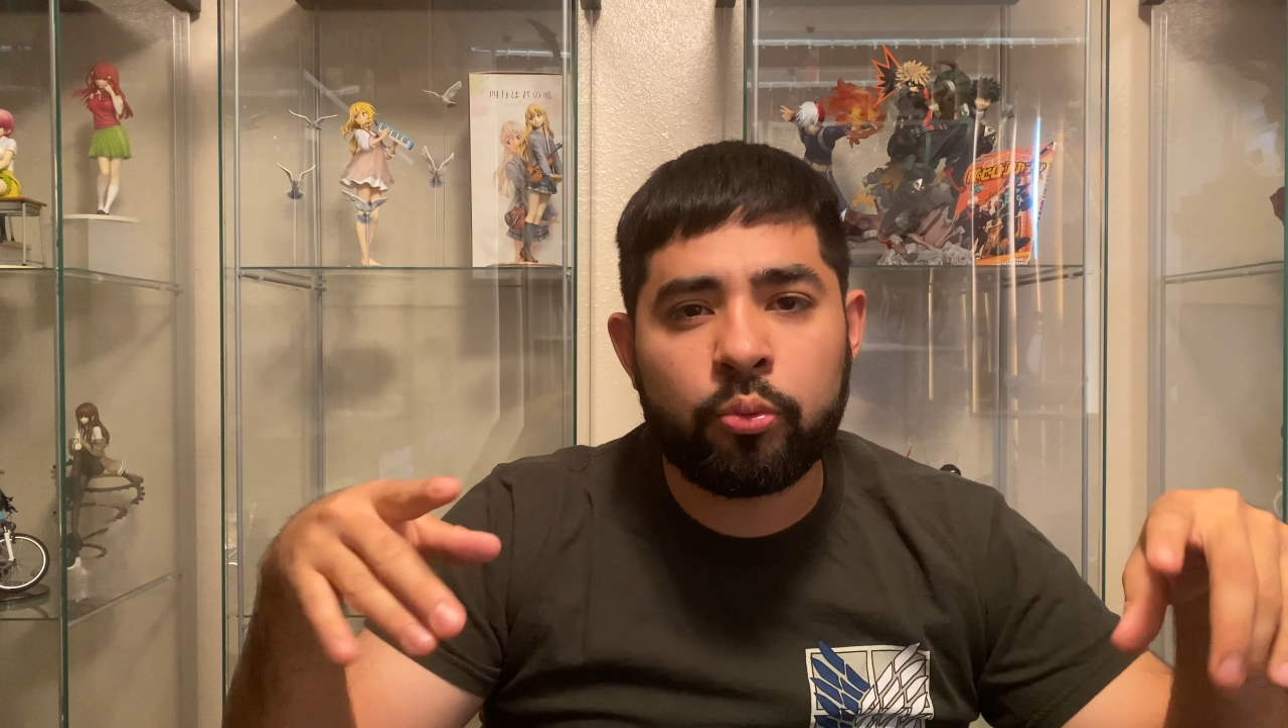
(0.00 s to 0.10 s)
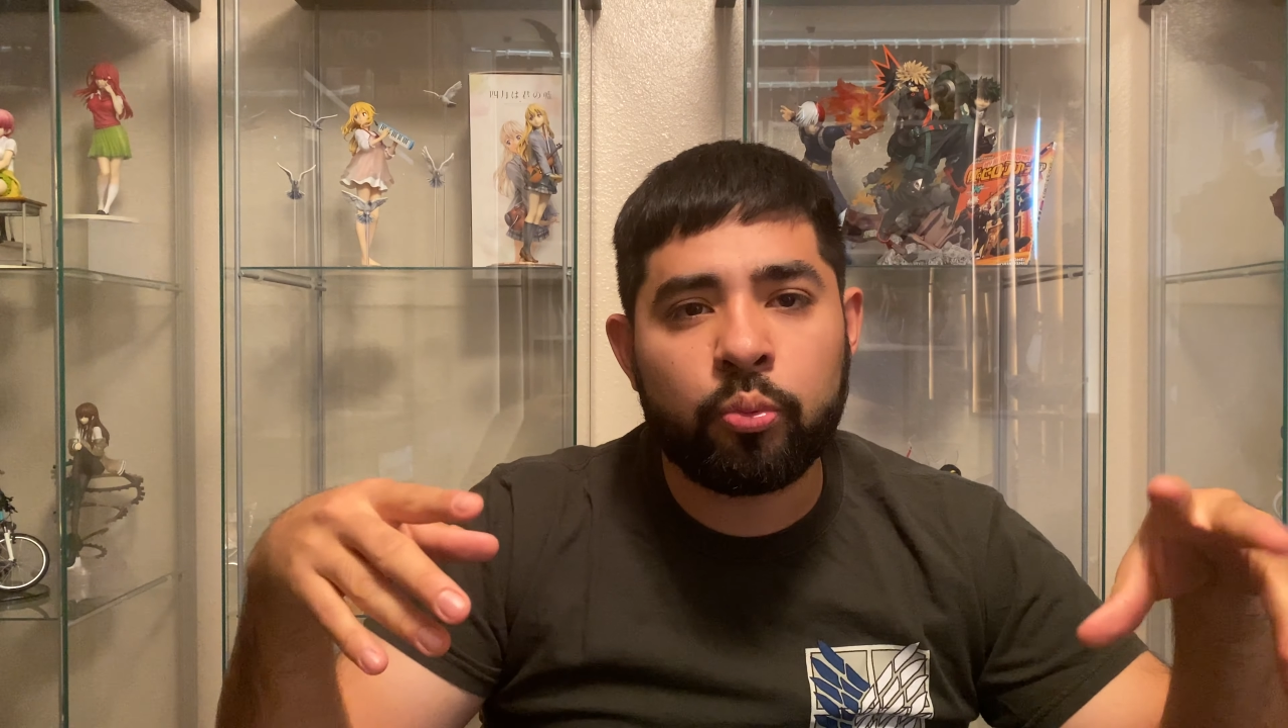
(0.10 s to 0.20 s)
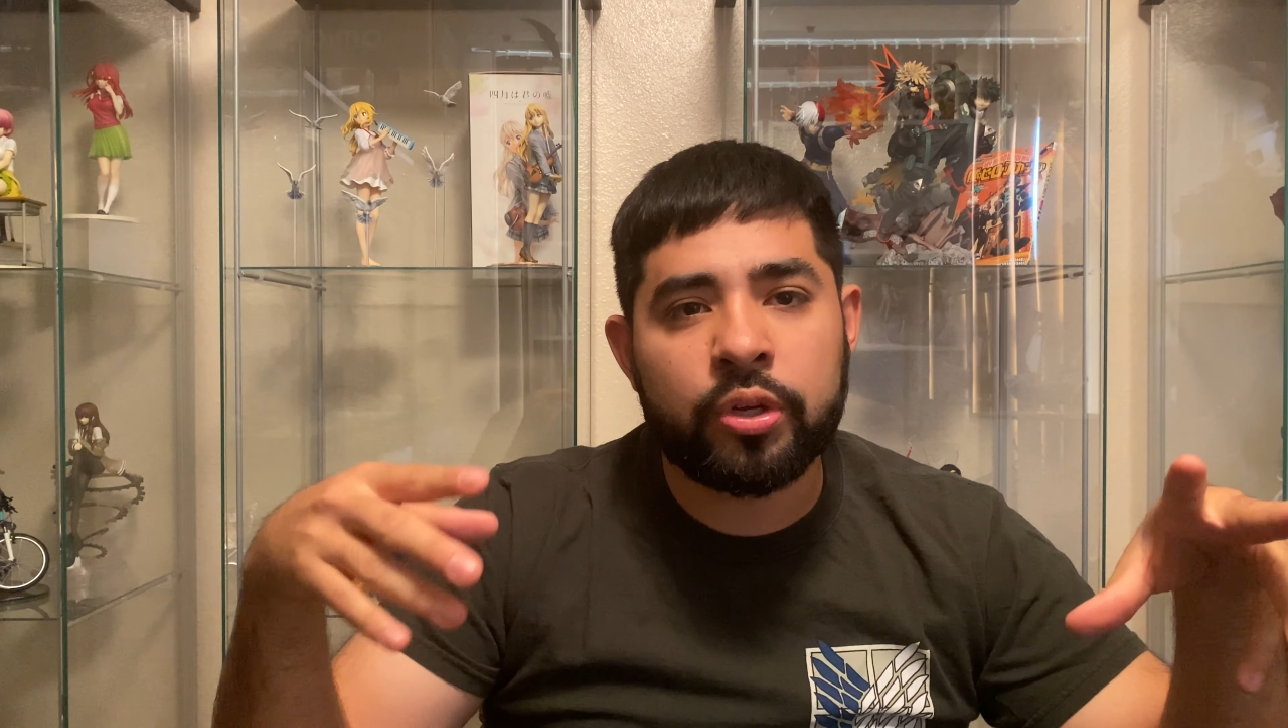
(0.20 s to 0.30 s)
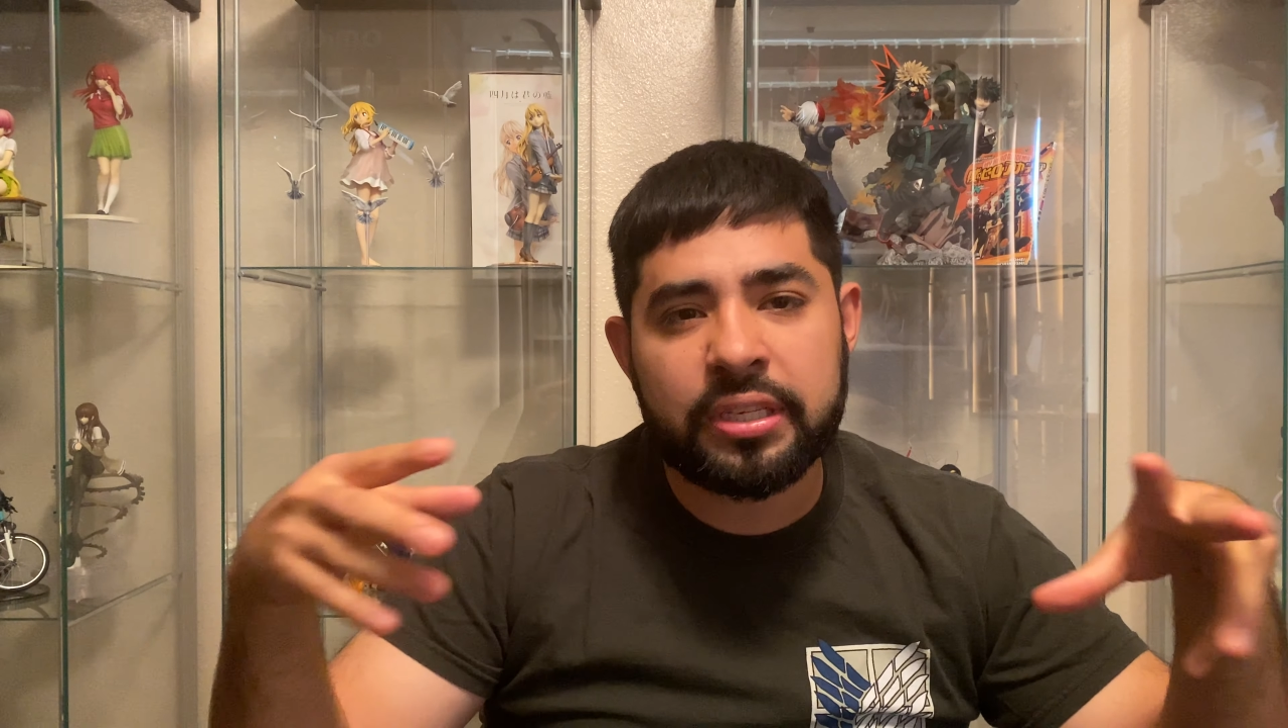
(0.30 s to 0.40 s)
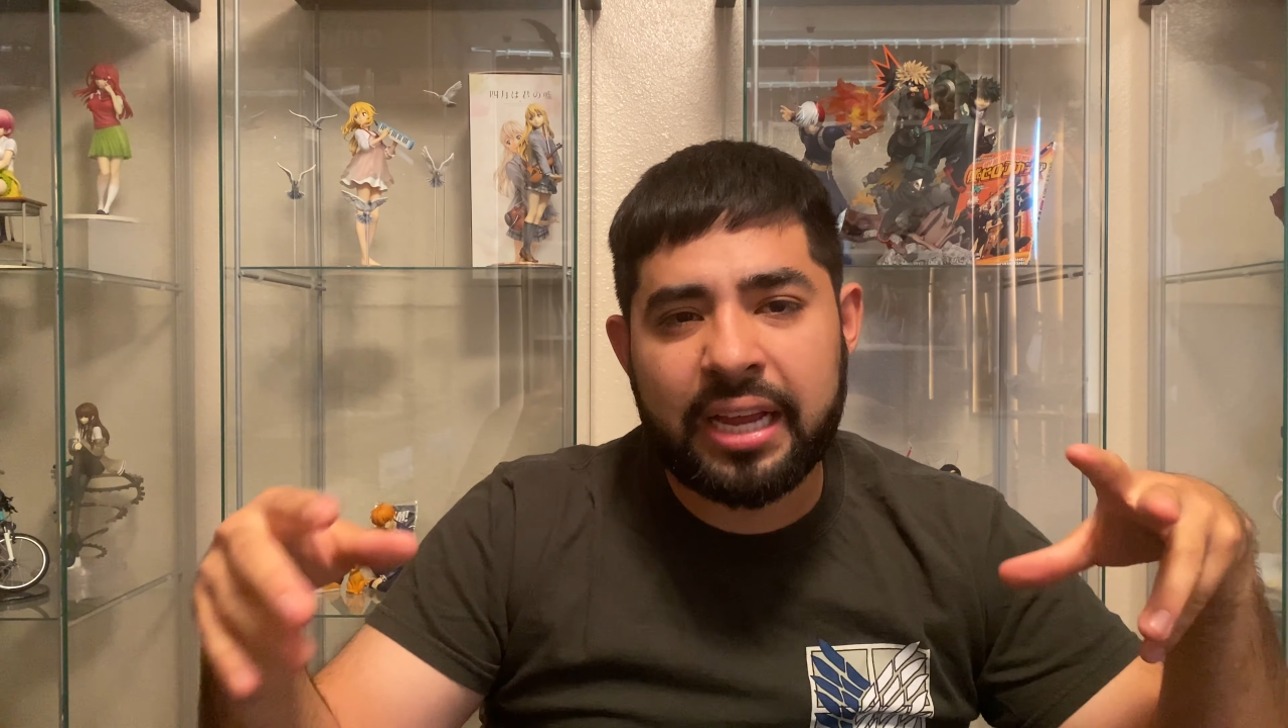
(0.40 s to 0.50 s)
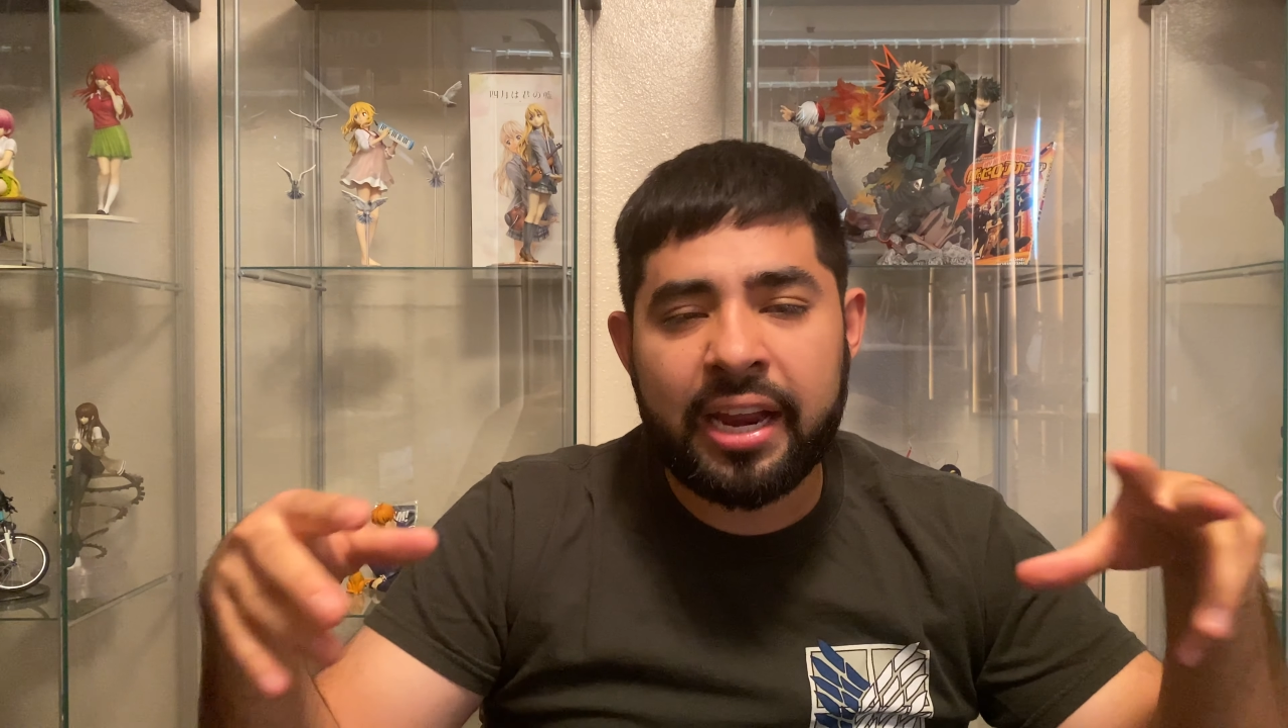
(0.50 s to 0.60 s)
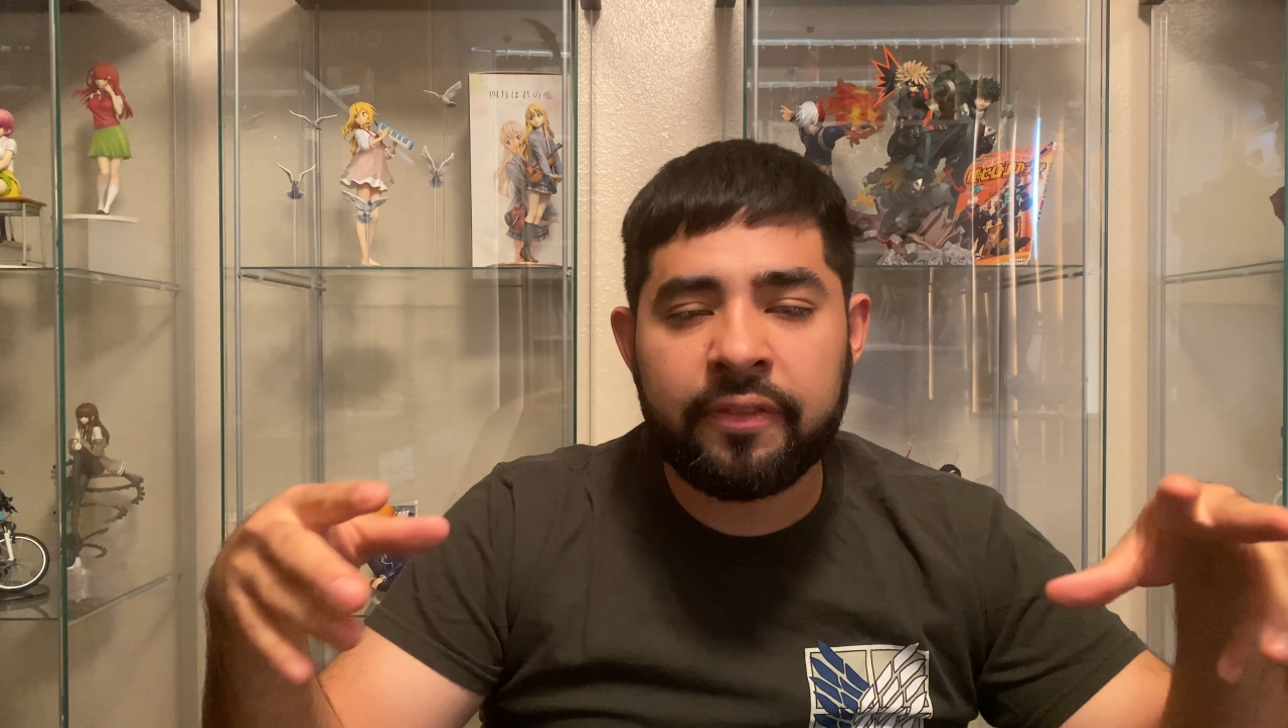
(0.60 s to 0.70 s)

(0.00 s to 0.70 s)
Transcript: was kind